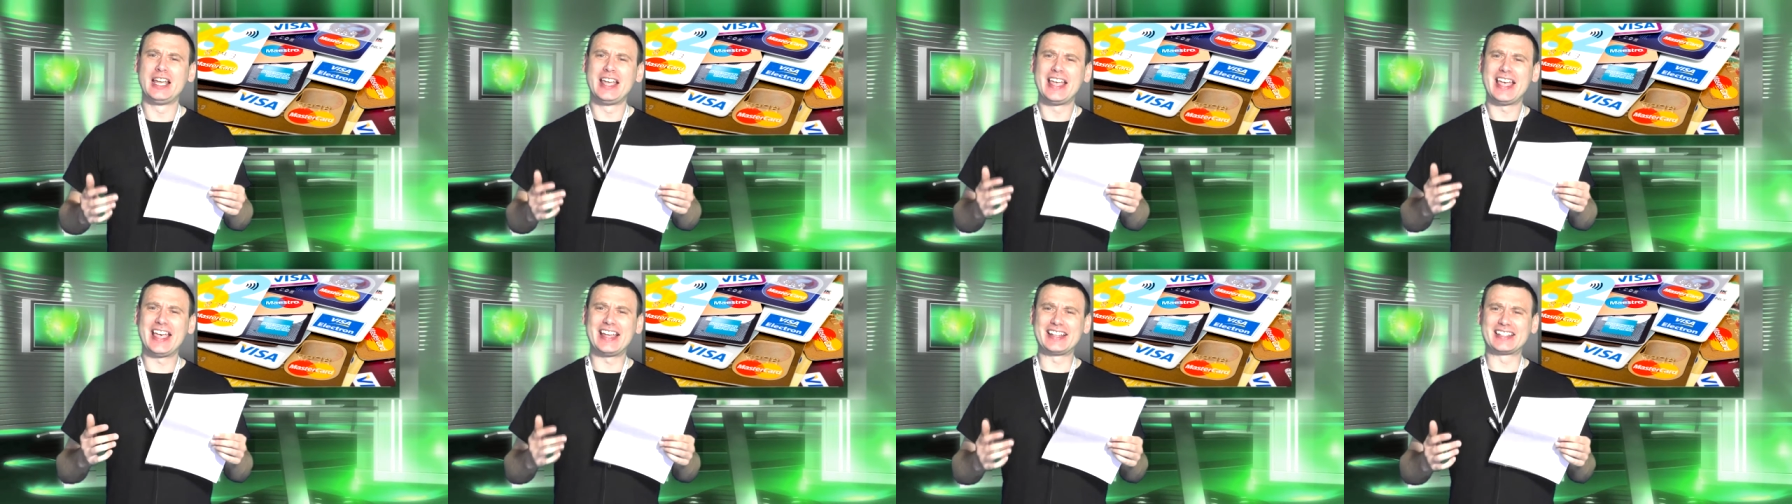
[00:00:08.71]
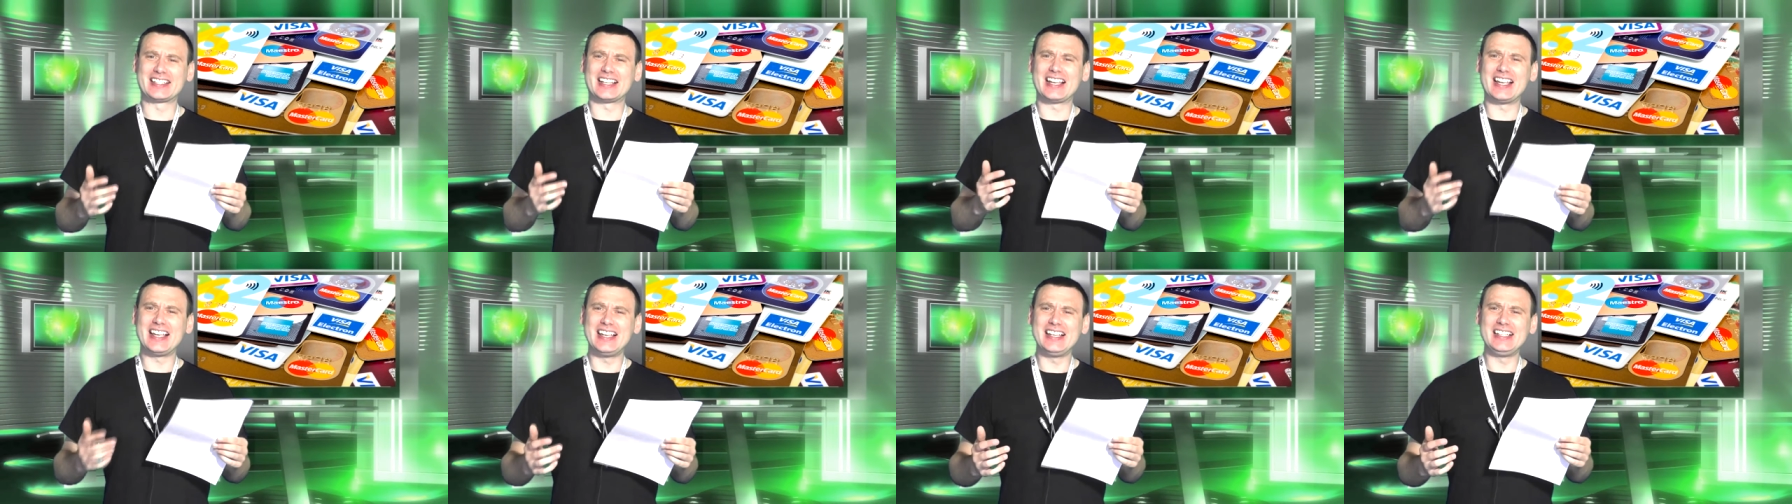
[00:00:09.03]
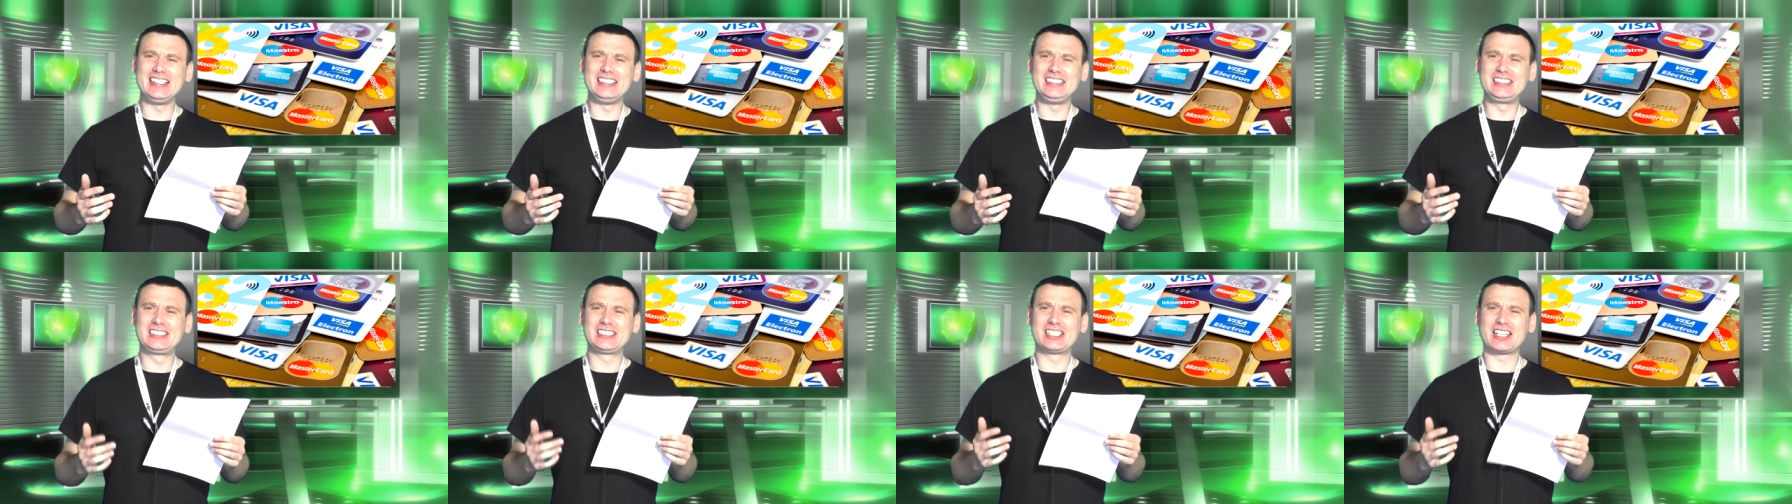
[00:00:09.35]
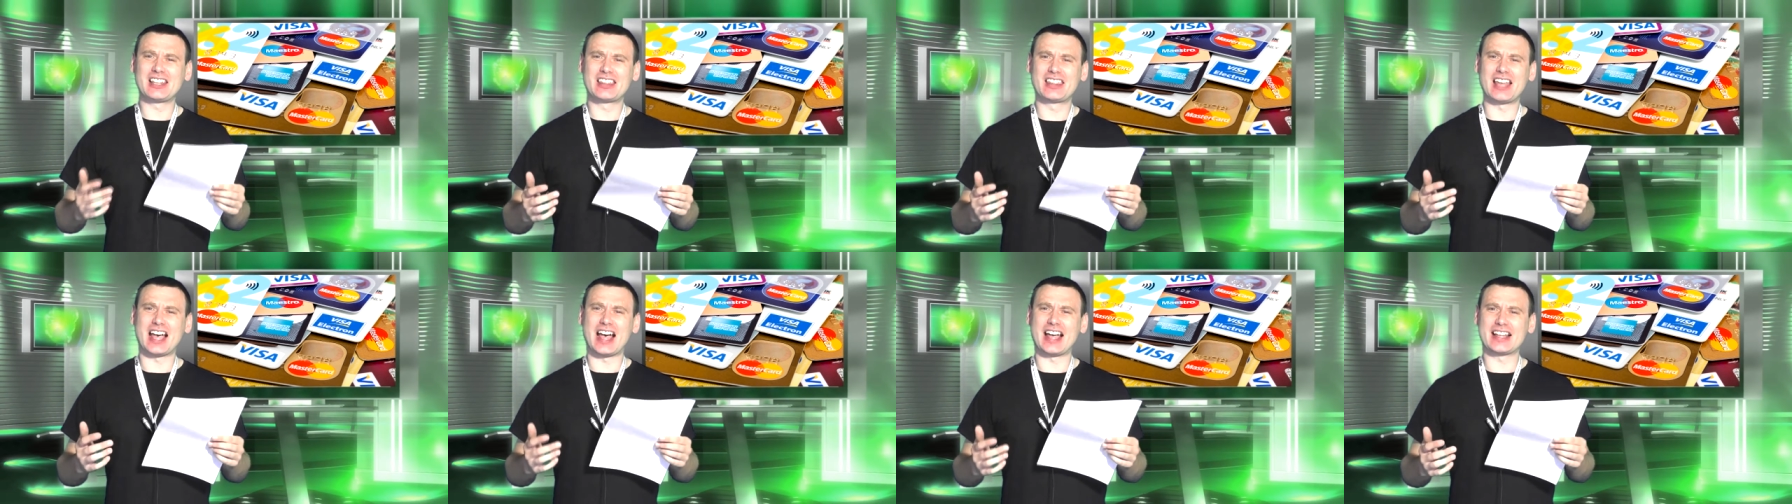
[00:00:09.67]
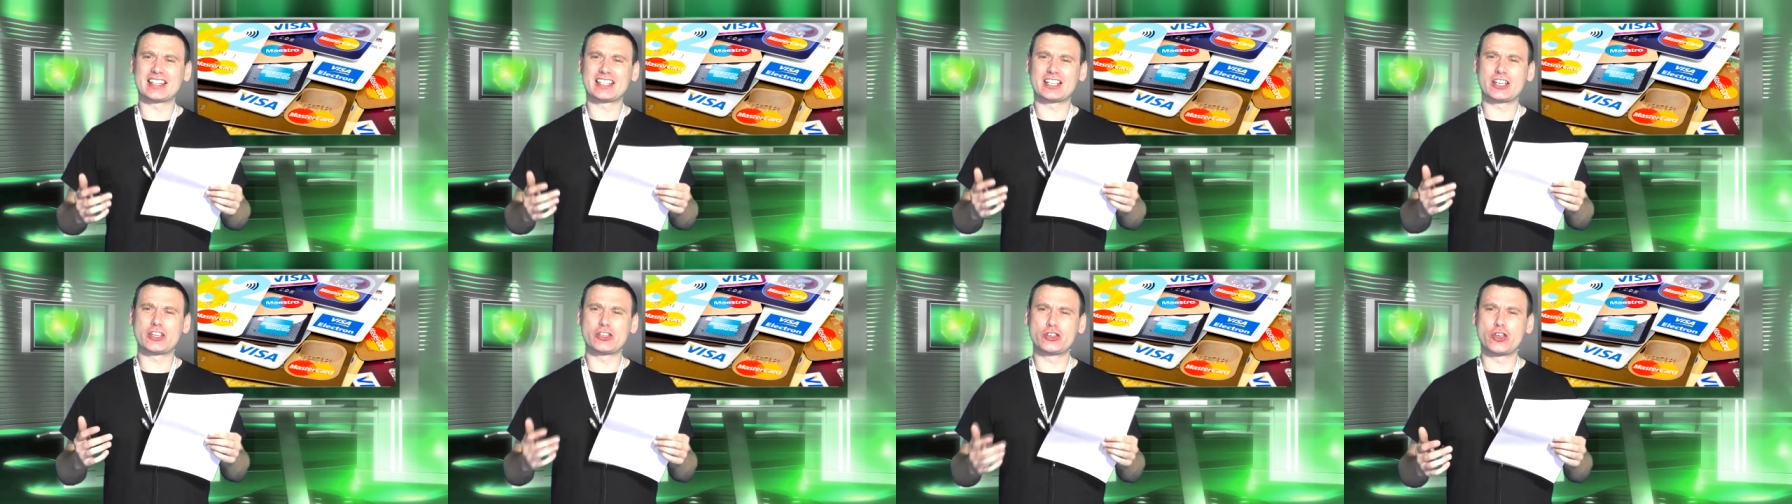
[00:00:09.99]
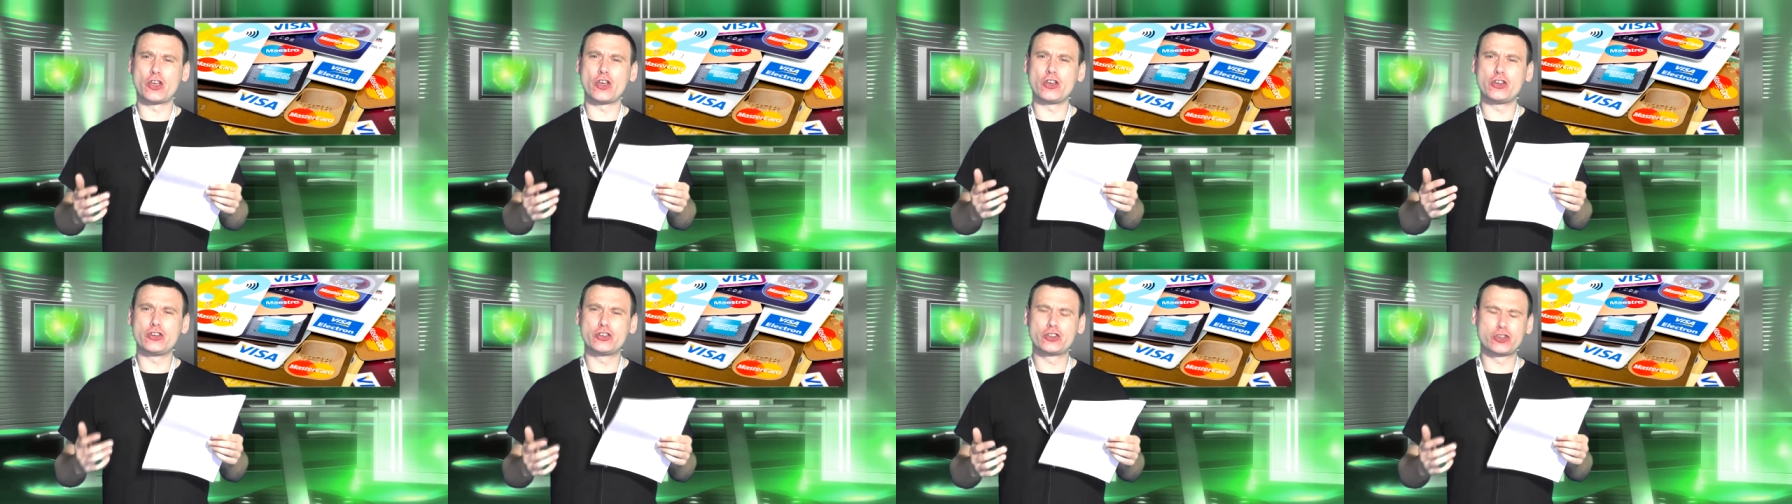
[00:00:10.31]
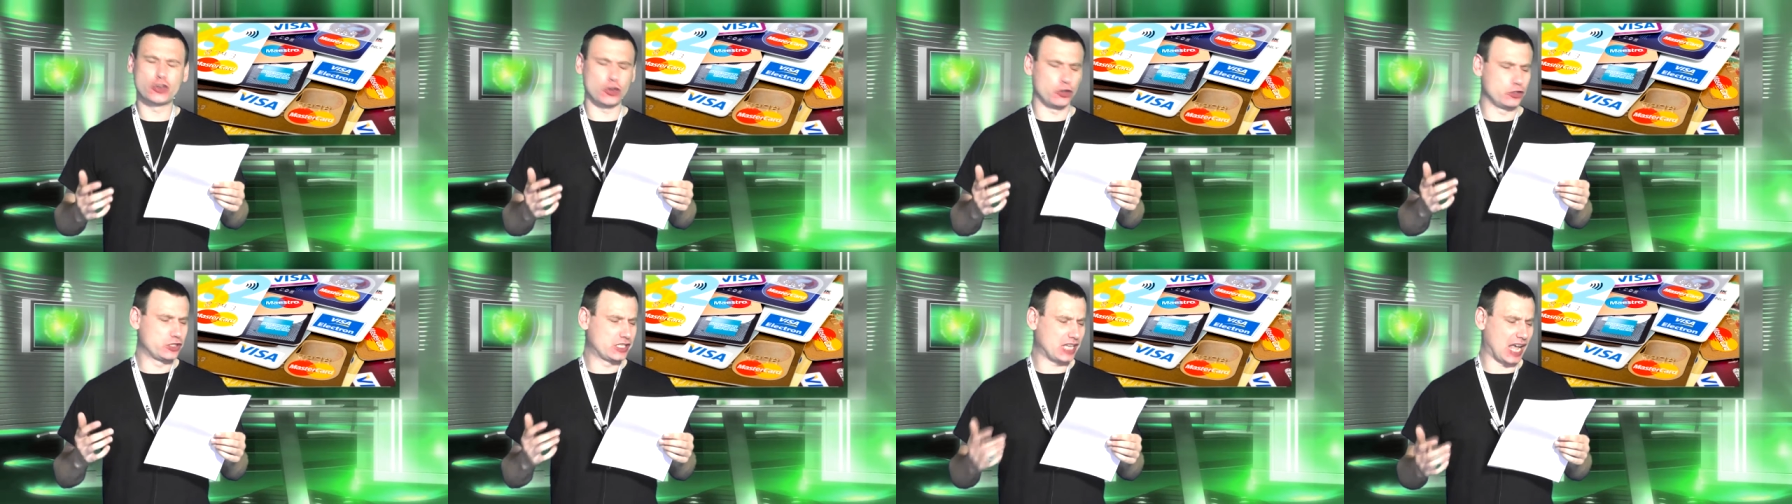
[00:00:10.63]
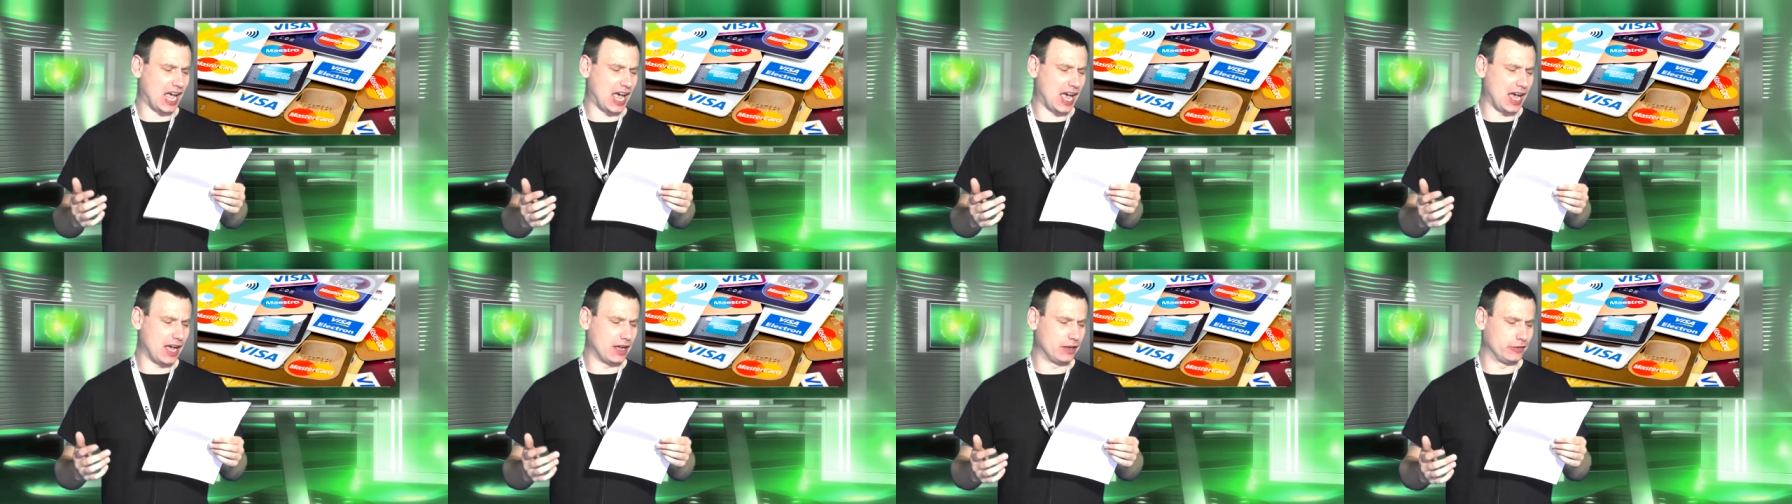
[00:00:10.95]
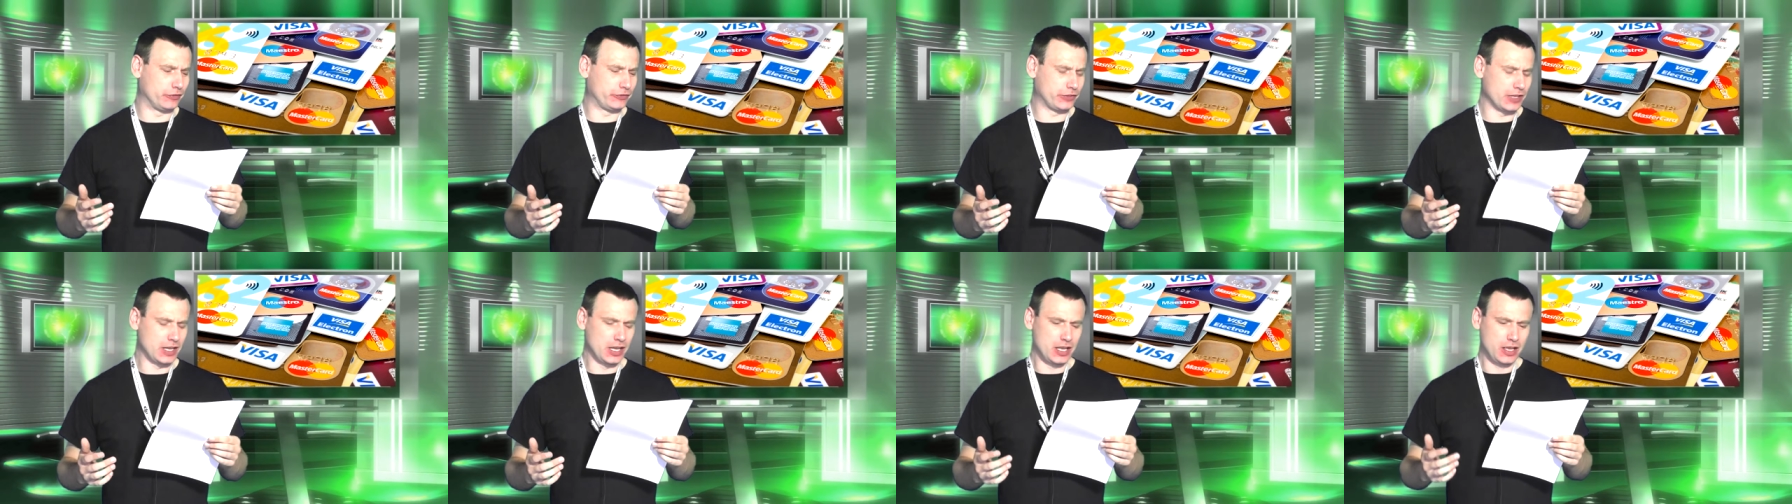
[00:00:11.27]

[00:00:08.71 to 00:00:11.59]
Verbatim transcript: it is that you should have.